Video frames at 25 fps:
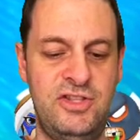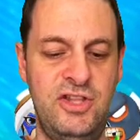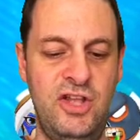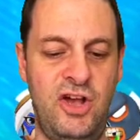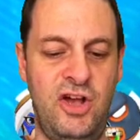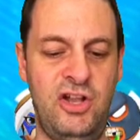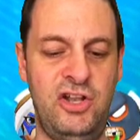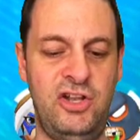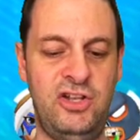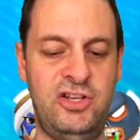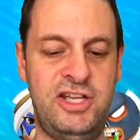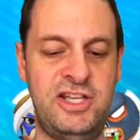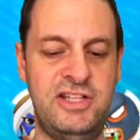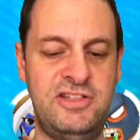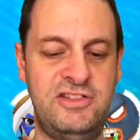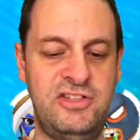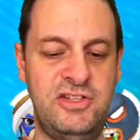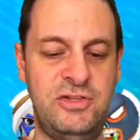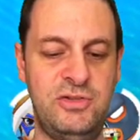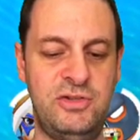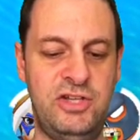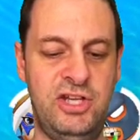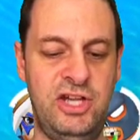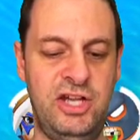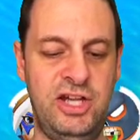not looking
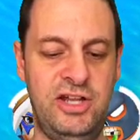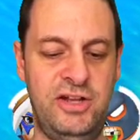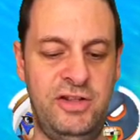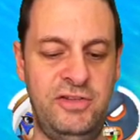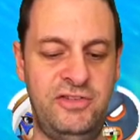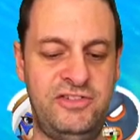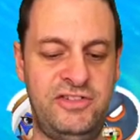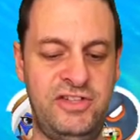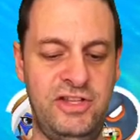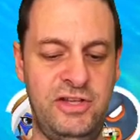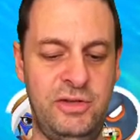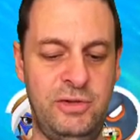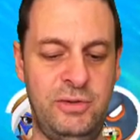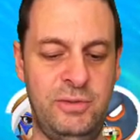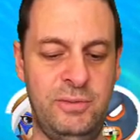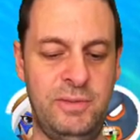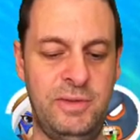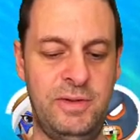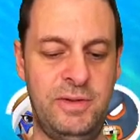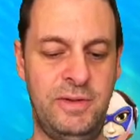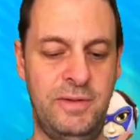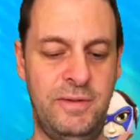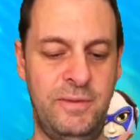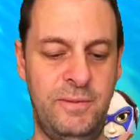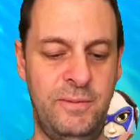too good. I'm still
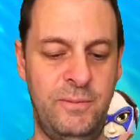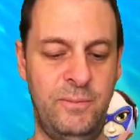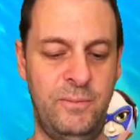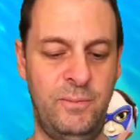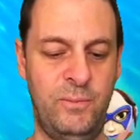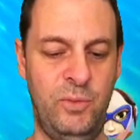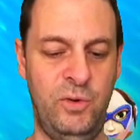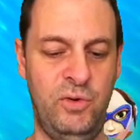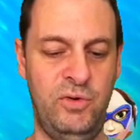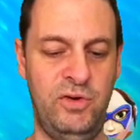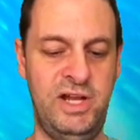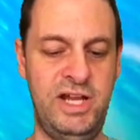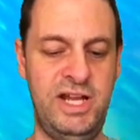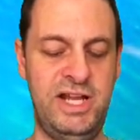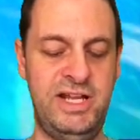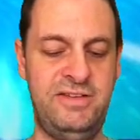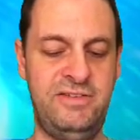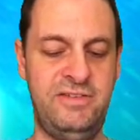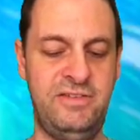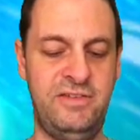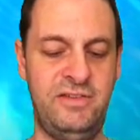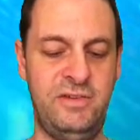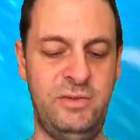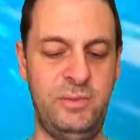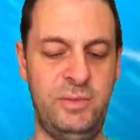worried
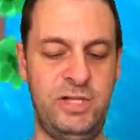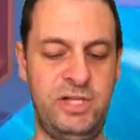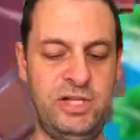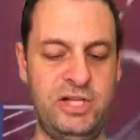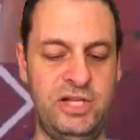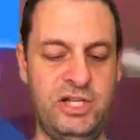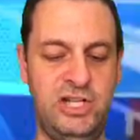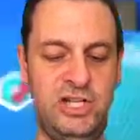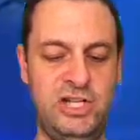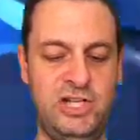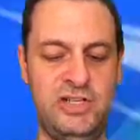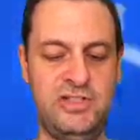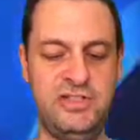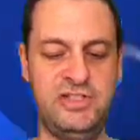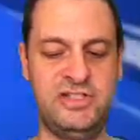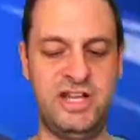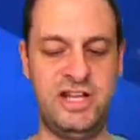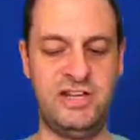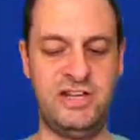that we're going to lose.